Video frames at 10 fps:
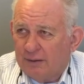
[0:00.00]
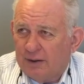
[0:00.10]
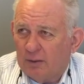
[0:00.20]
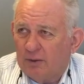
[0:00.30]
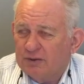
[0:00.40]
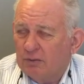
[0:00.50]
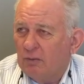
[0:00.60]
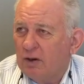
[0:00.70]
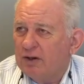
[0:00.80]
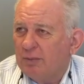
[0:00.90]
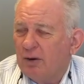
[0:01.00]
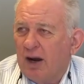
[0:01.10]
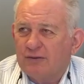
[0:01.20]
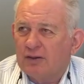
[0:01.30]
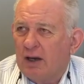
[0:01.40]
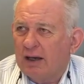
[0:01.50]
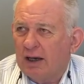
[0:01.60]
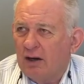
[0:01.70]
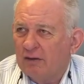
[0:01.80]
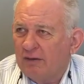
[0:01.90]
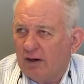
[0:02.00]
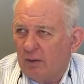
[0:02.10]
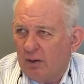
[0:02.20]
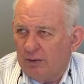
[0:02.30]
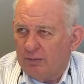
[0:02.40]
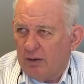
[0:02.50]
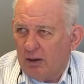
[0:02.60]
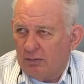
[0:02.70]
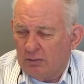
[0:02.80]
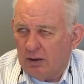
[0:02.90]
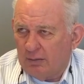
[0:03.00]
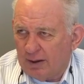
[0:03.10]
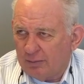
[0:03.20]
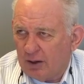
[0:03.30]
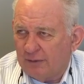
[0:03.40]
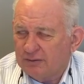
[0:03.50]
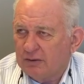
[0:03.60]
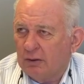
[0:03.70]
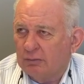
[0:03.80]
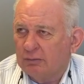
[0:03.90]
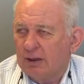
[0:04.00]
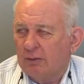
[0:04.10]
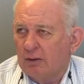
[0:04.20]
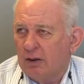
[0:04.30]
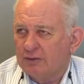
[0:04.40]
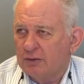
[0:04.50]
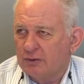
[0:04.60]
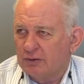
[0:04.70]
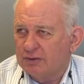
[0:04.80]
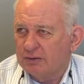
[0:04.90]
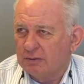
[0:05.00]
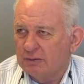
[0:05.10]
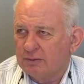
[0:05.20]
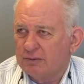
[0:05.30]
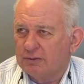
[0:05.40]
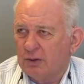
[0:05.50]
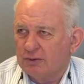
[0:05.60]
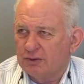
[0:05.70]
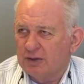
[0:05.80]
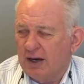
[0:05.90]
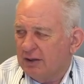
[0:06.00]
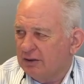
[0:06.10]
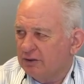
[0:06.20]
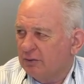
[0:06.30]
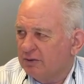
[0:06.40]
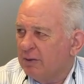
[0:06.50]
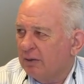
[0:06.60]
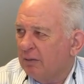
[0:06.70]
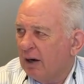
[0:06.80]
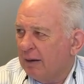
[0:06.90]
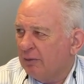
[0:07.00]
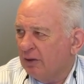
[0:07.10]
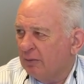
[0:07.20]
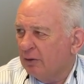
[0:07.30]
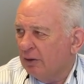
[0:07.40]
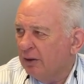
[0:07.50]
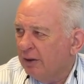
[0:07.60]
there was one of the profs. I got along very well with all my profs, though they were all social scientists, which meant hyper-liberal.